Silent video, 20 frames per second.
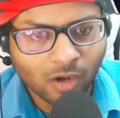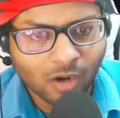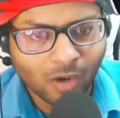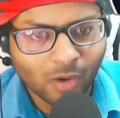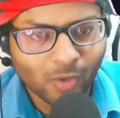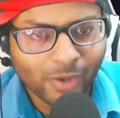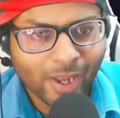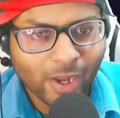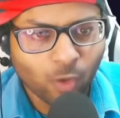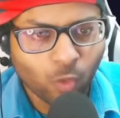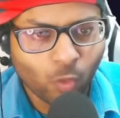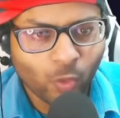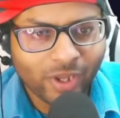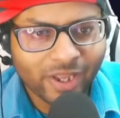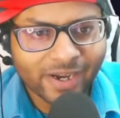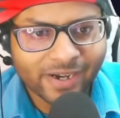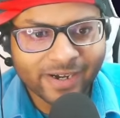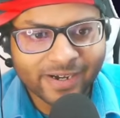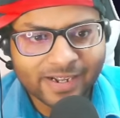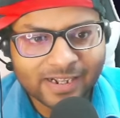Okay, we
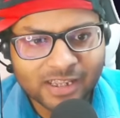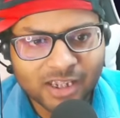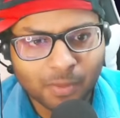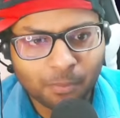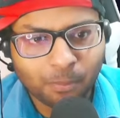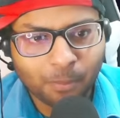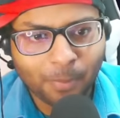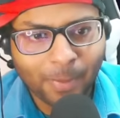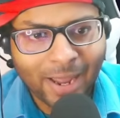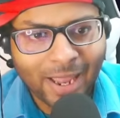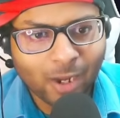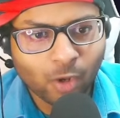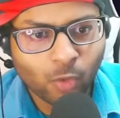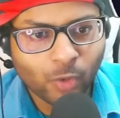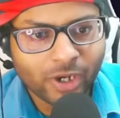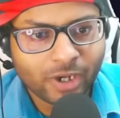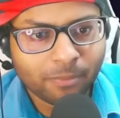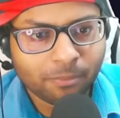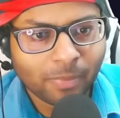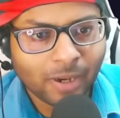are getting the
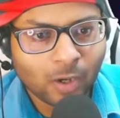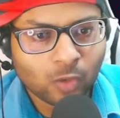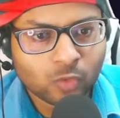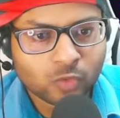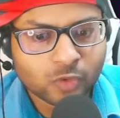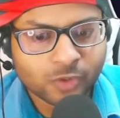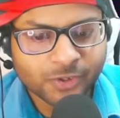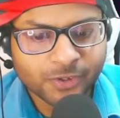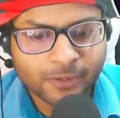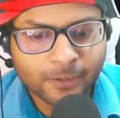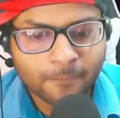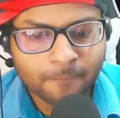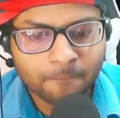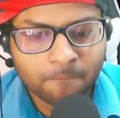penguin bounce.